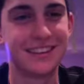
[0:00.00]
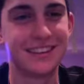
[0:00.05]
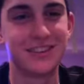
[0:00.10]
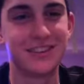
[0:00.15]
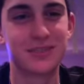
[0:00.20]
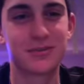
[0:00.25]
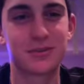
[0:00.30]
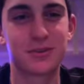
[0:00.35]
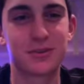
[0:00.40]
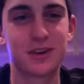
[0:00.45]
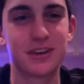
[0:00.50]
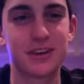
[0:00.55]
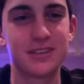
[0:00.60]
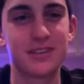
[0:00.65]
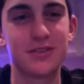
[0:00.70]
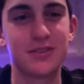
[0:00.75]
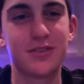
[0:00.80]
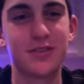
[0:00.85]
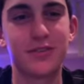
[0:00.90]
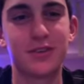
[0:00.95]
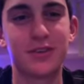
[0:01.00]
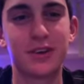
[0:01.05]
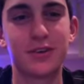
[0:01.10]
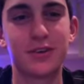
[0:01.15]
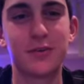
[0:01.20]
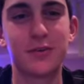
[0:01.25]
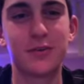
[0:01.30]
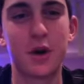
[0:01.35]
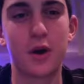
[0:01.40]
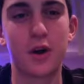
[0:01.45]
The Progressive
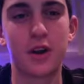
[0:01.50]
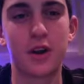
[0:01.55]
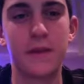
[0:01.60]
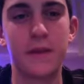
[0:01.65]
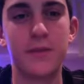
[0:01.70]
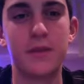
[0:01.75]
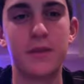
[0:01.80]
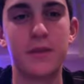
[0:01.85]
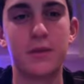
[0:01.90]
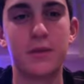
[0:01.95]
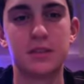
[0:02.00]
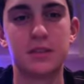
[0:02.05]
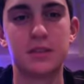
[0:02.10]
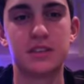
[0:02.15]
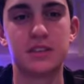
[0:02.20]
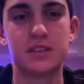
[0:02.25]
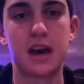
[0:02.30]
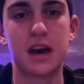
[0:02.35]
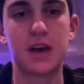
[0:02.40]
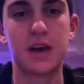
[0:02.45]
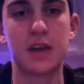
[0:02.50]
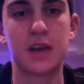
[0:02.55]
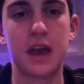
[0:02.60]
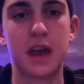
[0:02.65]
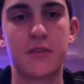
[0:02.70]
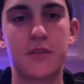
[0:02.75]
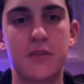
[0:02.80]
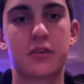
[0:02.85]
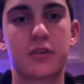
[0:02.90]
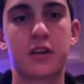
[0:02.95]
Federal Party was a South
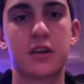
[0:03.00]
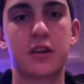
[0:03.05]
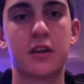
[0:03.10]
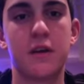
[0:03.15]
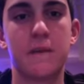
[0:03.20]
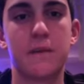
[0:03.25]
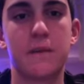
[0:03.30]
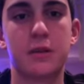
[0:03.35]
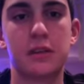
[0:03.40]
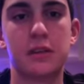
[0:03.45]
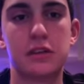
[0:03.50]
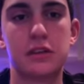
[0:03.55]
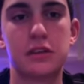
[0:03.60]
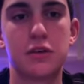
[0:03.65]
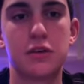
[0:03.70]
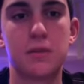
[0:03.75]
African political